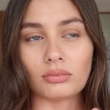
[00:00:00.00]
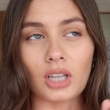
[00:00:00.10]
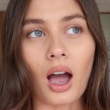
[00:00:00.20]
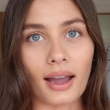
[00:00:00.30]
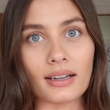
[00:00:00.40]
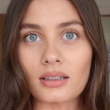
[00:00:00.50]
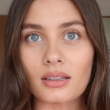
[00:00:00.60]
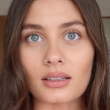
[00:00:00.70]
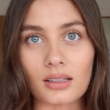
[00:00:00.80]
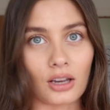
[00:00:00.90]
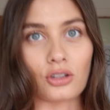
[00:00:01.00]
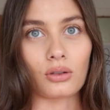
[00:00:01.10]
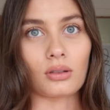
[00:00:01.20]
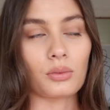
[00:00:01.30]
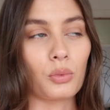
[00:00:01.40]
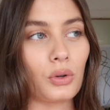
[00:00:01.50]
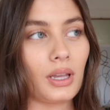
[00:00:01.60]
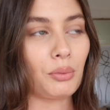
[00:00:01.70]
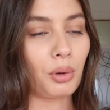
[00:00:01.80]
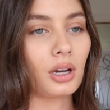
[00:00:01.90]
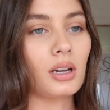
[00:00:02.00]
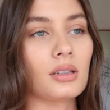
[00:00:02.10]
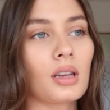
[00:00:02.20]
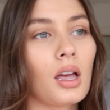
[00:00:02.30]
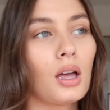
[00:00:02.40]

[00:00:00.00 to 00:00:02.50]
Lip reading: tight schedule this morning because